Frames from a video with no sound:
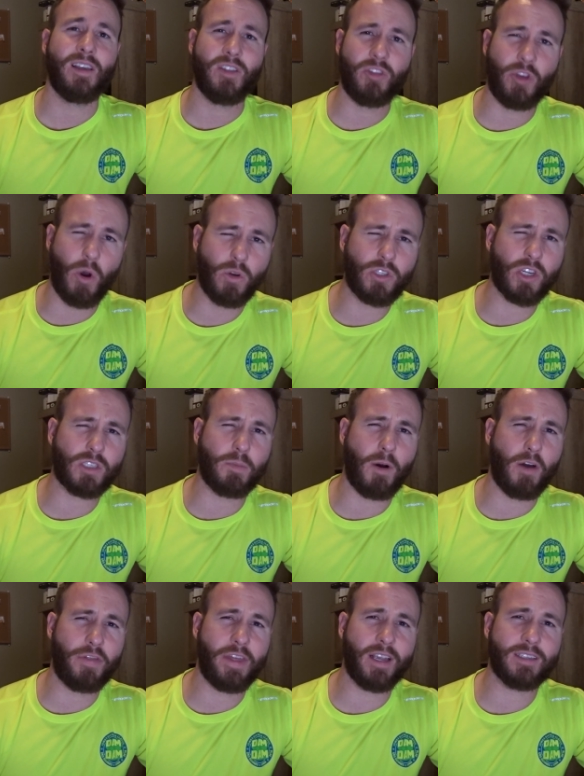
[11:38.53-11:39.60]
those are
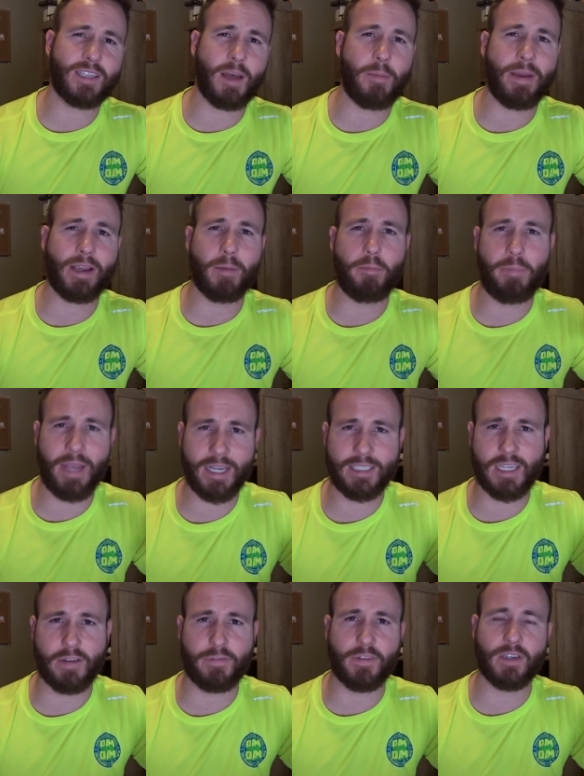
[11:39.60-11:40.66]
small things that make a big
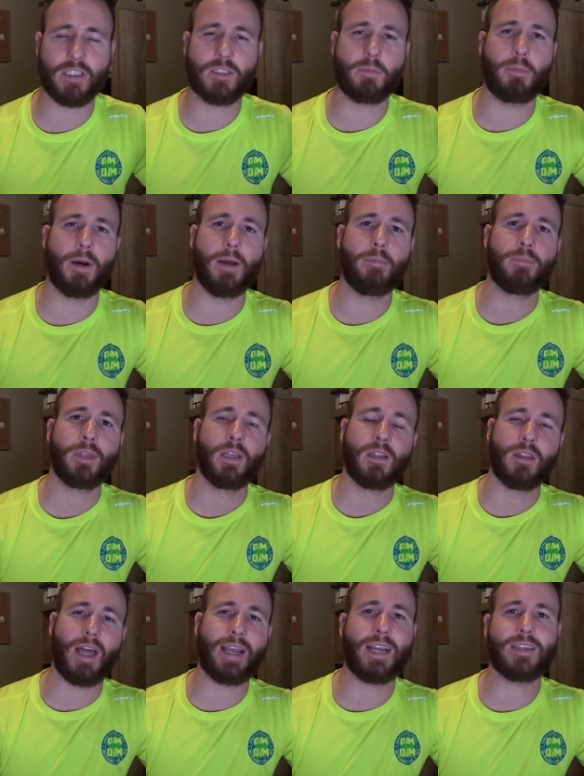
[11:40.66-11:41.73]
difference. But
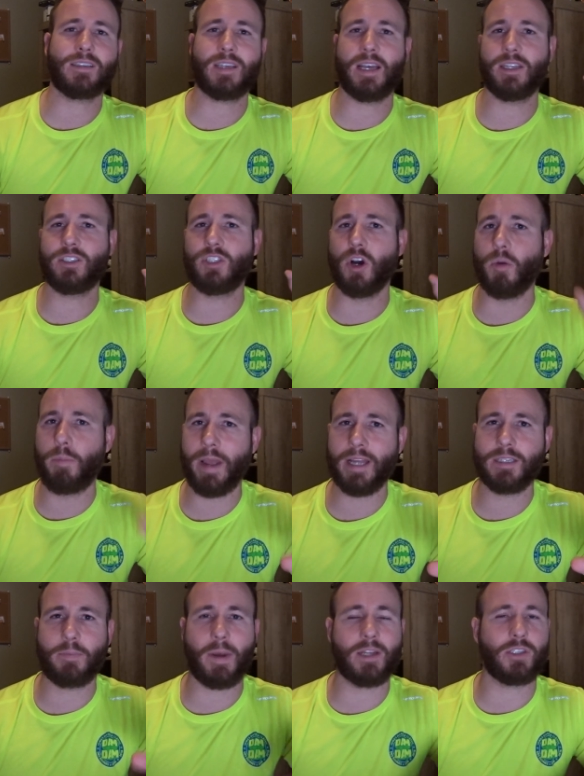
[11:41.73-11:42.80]
like I said, don't pay
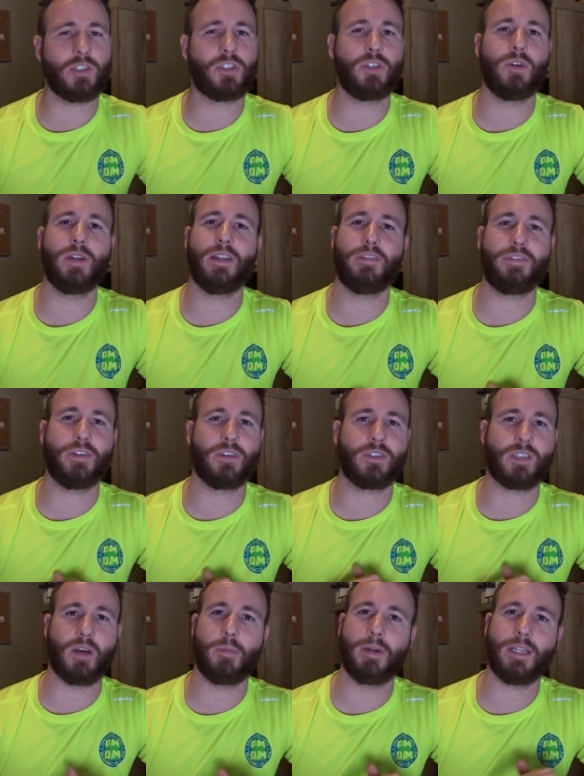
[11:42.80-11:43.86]
attention to it if you're
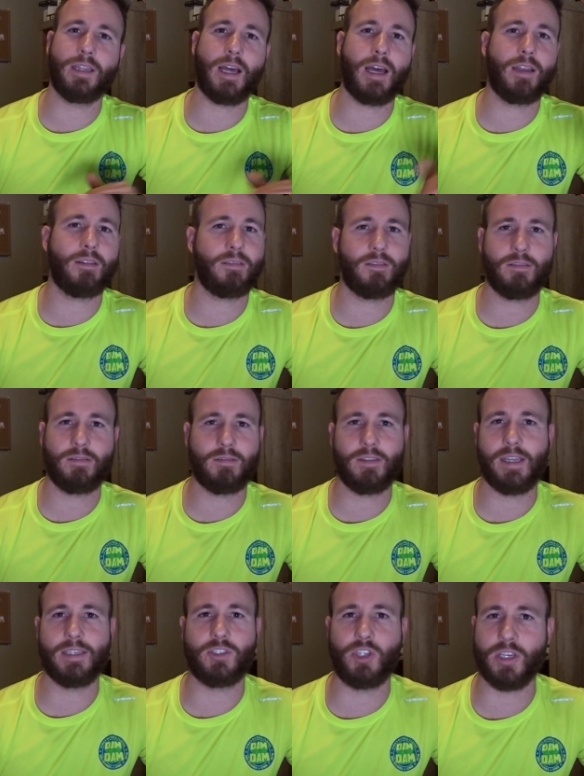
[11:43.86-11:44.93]
somebody that
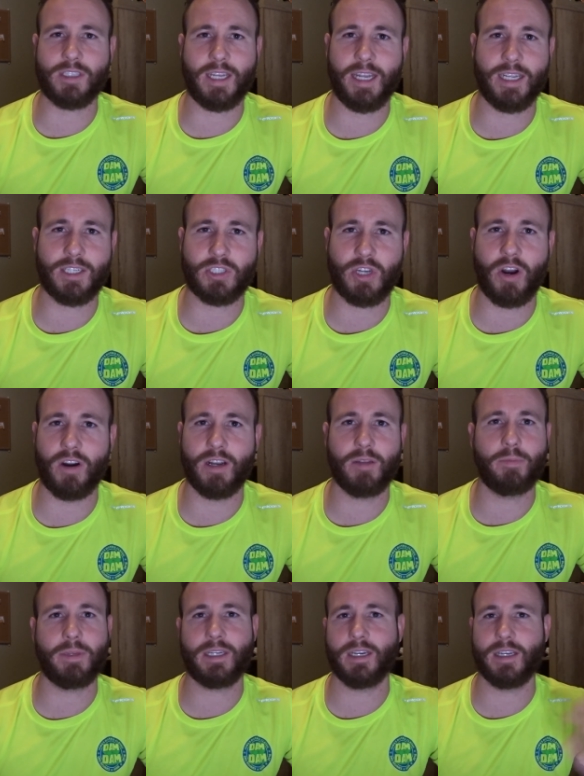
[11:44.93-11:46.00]
is just getting started,
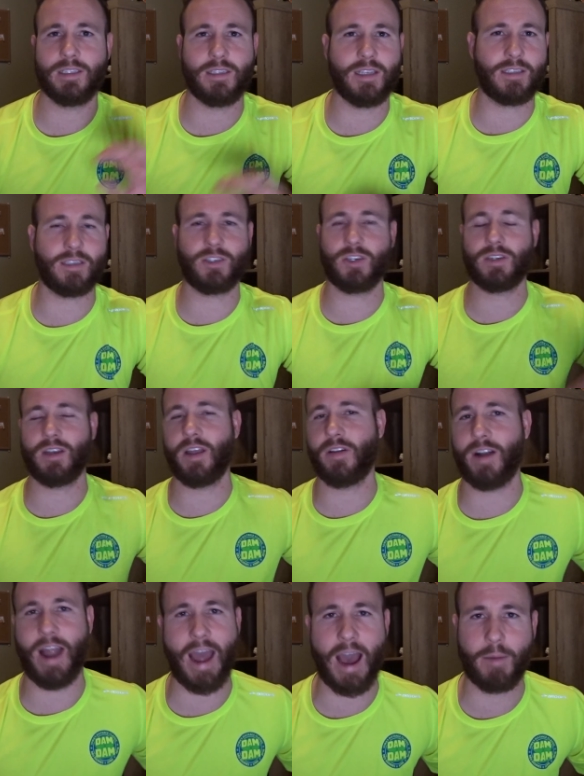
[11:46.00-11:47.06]
because this is just another
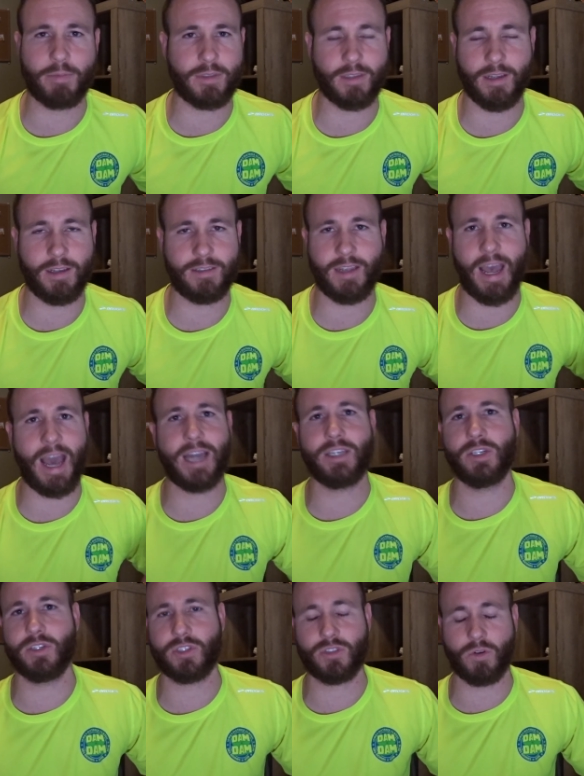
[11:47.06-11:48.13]
app to add to
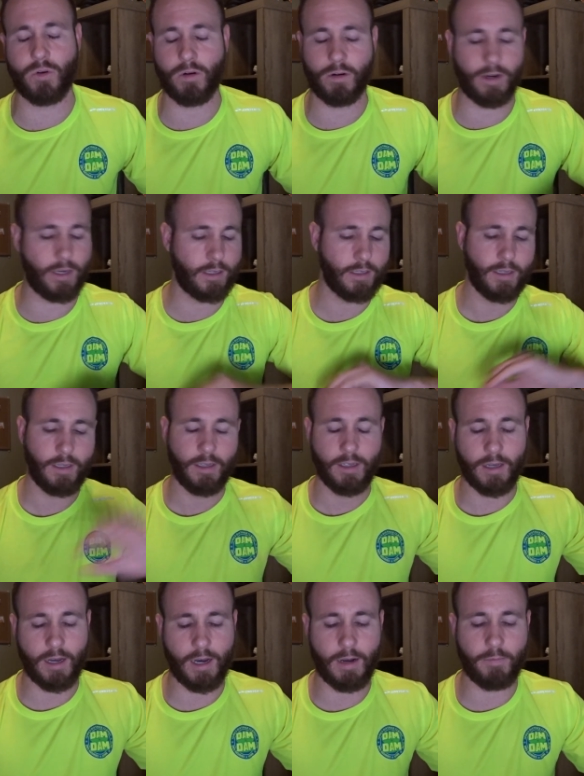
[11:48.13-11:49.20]
your store, and
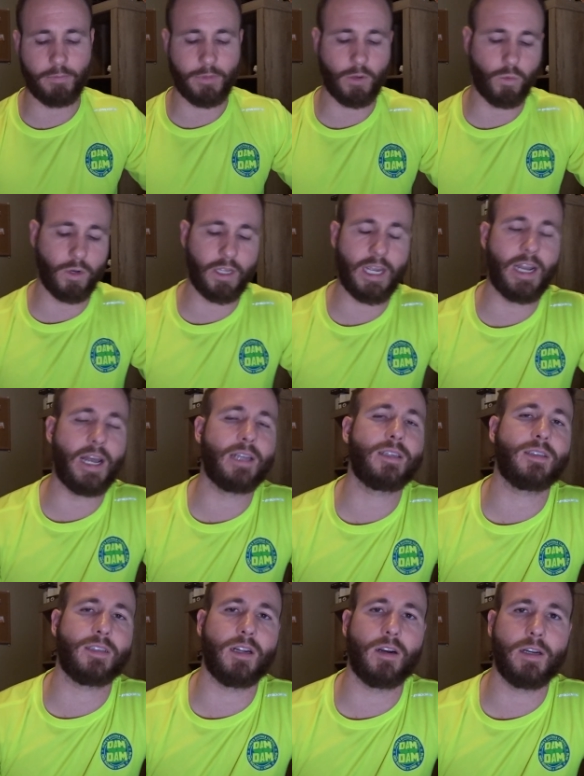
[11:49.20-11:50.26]
really
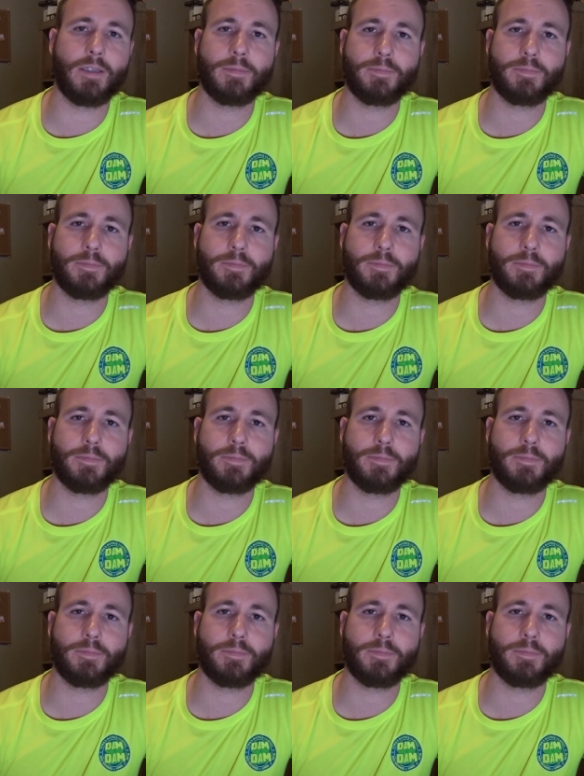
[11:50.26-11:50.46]
unnecessary.